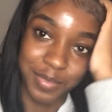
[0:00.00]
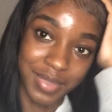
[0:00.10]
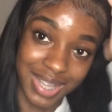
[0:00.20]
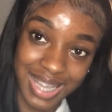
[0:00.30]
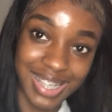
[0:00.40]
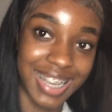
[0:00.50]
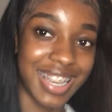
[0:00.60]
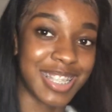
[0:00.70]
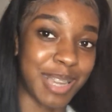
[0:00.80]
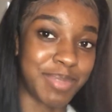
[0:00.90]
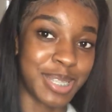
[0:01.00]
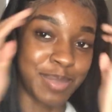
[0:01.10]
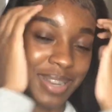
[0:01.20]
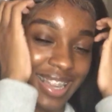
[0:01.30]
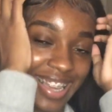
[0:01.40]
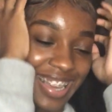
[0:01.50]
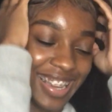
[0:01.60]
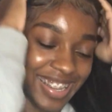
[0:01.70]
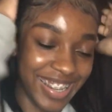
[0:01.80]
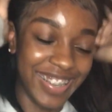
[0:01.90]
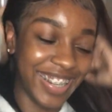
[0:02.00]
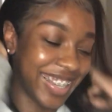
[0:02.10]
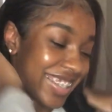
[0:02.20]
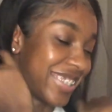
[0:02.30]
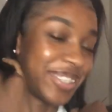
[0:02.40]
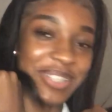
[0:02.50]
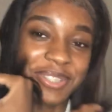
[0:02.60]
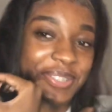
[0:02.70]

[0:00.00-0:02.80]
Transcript: That's why I can't stop touching my hair now. Like, oh.